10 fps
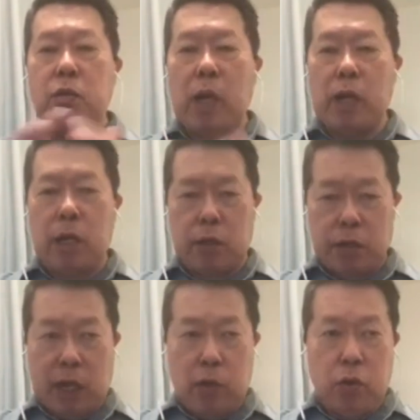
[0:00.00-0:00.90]
together at
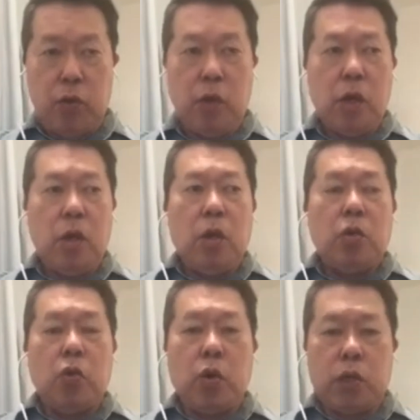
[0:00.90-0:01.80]
Shiloh
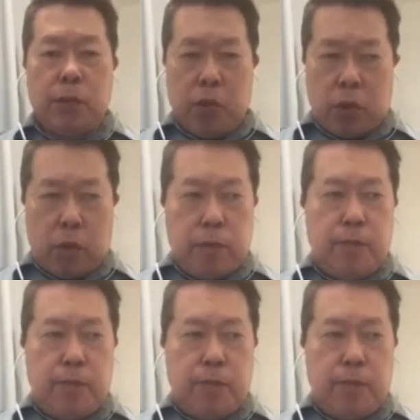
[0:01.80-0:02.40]
to worship God.